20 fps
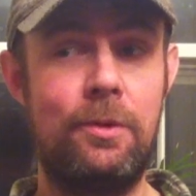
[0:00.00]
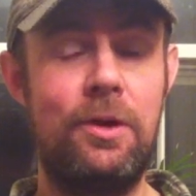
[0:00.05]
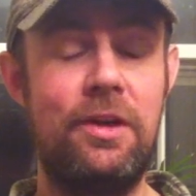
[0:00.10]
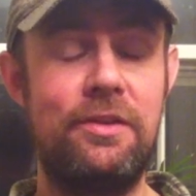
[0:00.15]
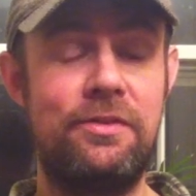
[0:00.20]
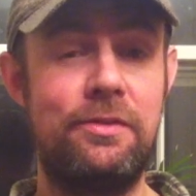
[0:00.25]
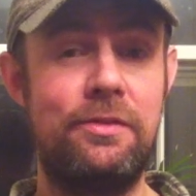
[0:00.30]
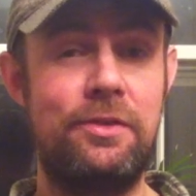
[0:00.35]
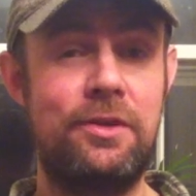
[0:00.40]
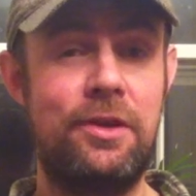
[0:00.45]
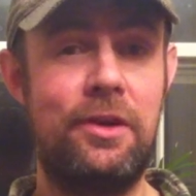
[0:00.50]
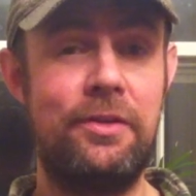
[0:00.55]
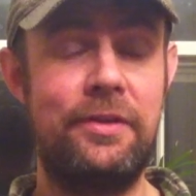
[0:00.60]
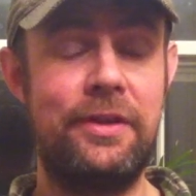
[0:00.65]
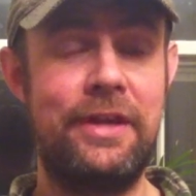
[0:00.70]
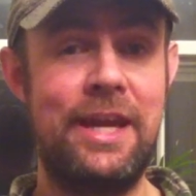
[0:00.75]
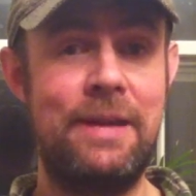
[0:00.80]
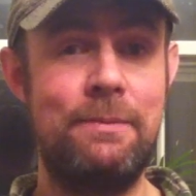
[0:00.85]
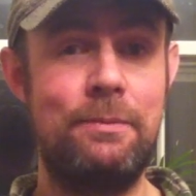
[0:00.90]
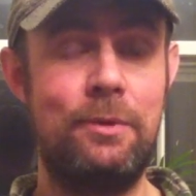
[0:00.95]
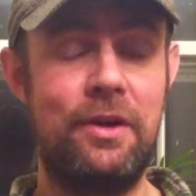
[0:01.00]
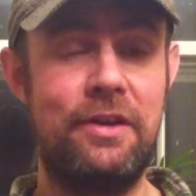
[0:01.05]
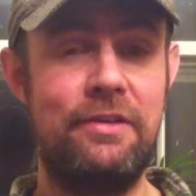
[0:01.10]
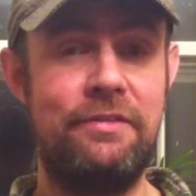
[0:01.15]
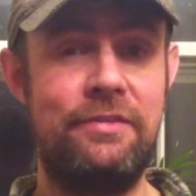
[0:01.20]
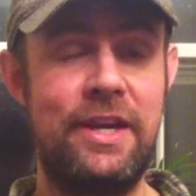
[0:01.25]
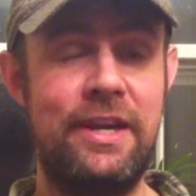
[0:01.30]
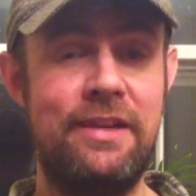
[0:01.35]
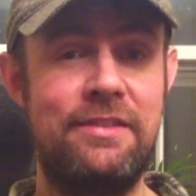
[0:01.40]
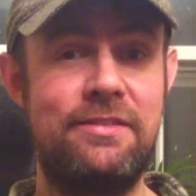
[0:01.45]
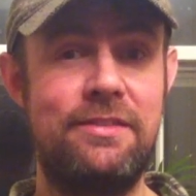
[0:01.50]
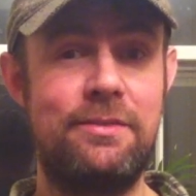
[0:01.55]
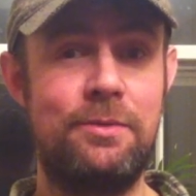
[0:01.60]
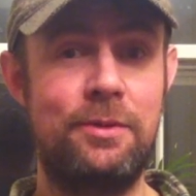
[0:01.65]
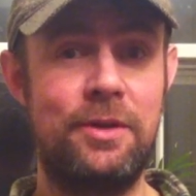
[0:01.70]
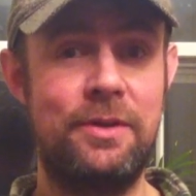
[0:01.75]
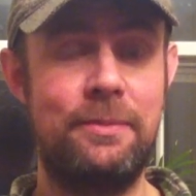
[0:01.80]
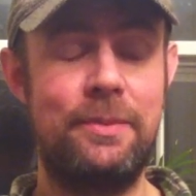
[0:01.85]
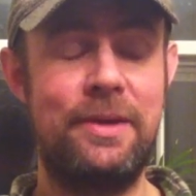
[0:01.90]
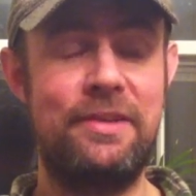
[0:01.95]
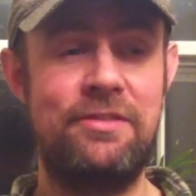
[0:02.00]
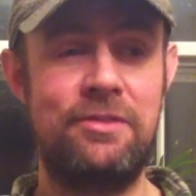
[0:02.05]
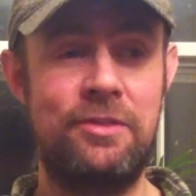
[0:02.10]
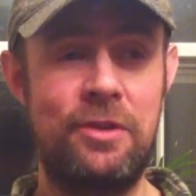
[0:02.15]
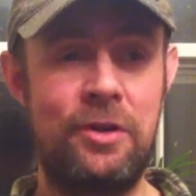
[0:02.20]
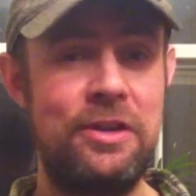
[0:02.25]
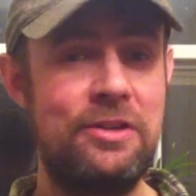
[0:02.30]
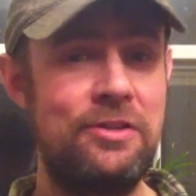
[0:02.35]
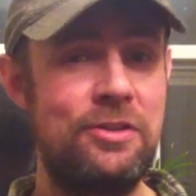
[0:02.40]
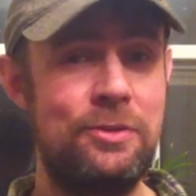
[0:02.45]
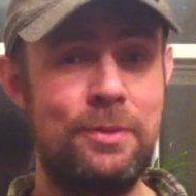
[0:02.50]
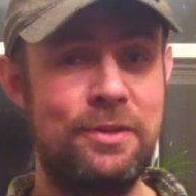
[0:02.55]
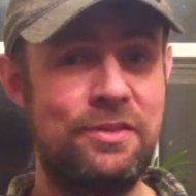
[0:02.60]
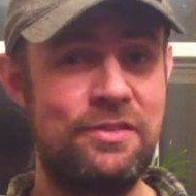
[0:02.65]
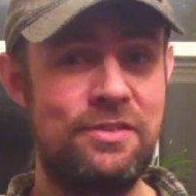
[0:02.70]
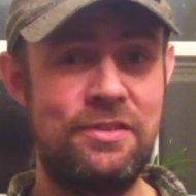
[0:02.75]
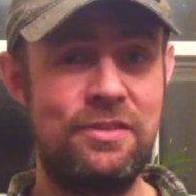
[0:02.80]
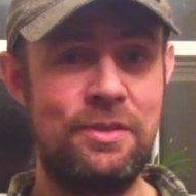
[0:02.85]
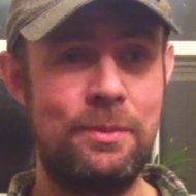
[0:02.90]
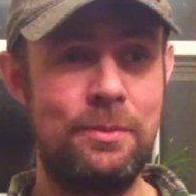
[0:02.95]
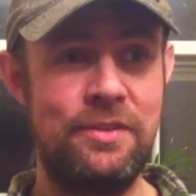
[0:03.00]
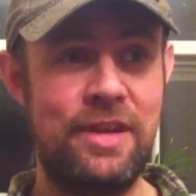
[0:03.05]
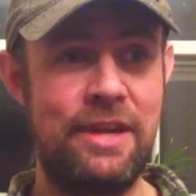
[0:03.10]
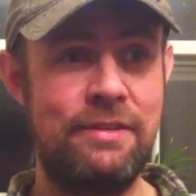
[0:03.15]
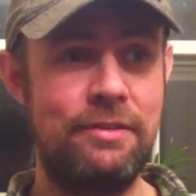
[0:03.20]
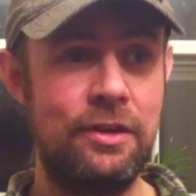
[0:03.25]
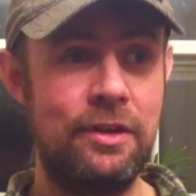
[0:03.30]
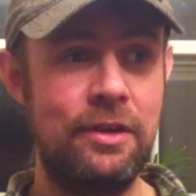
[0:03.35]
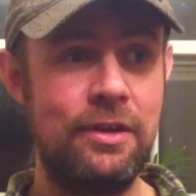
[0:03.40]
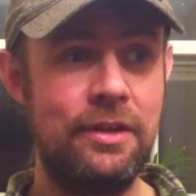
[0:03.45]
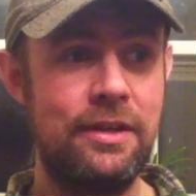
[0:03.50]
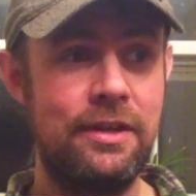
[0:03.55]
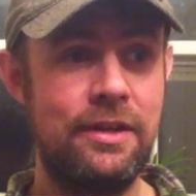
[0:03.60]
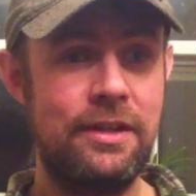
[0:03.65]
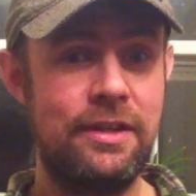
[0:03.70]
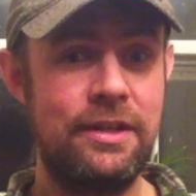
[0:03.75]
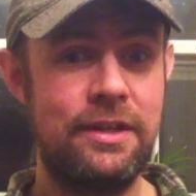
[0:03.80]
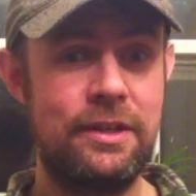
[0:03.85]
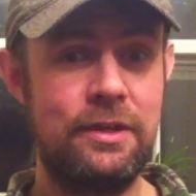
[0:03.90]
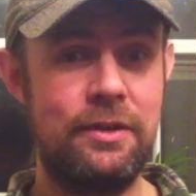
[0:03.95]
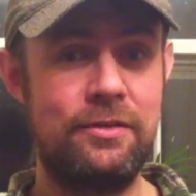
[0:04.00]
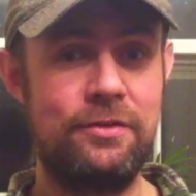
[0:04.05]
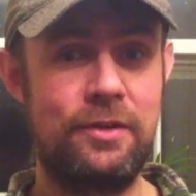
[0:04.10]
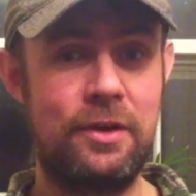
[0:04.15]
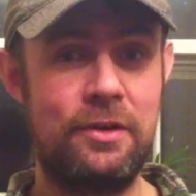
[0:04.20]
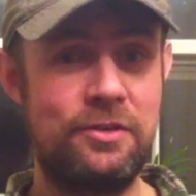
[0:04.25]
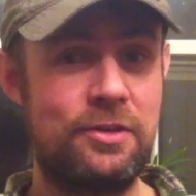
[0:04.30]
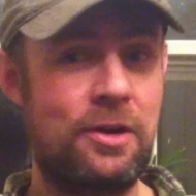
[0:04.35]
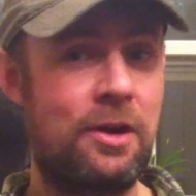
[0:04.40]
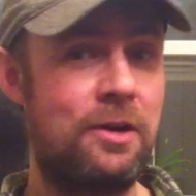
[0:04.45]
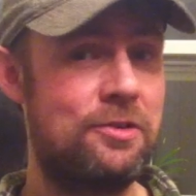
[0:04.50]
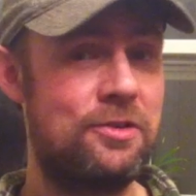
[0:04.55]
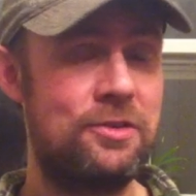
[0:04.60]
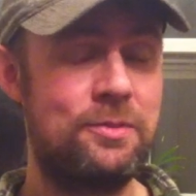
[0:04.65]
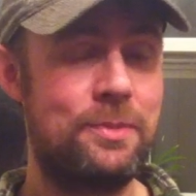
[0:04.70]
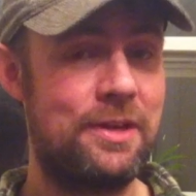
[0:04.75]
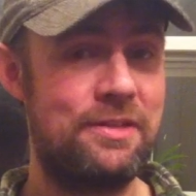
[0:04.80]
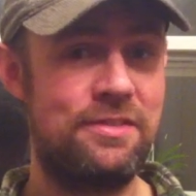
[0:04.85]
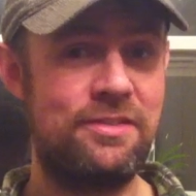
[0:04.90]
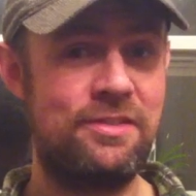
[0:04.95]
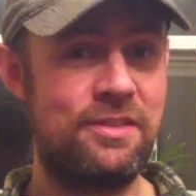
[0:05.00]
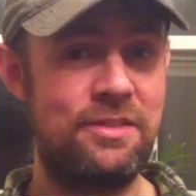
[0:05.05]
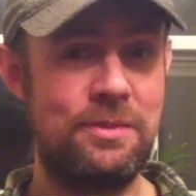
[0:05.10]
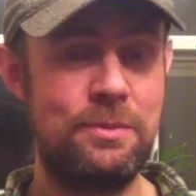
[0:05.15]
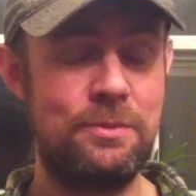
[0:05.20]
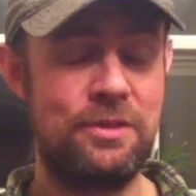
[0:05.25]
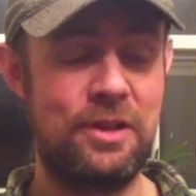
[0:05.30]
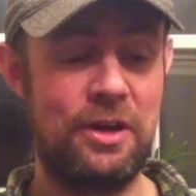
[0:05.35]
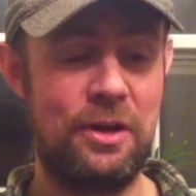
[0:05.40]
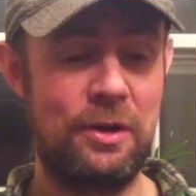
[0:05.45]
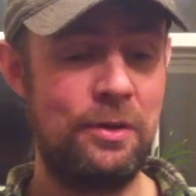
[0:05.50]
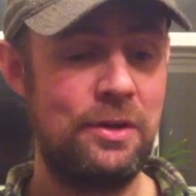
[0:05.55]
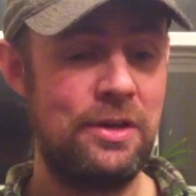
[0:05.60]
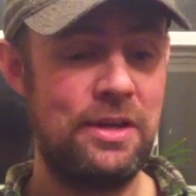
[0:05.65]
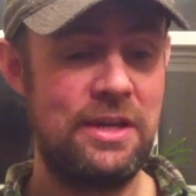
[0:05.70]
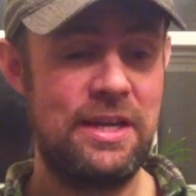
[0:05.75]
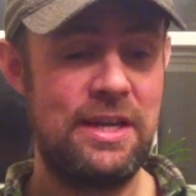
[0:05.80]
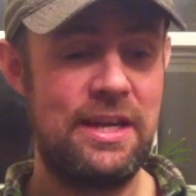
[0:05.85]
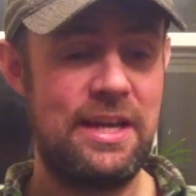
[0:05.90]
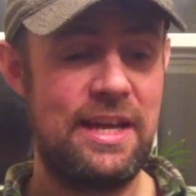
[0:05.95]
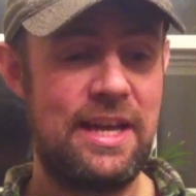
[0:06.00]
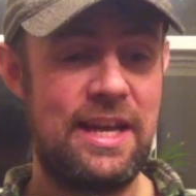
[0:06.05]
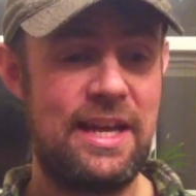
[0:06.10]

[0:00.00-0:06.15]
There was. It's called the Game Boy Advance. It's one of the best 32-bit systems ever, you know, as far as cartridge-based systems go.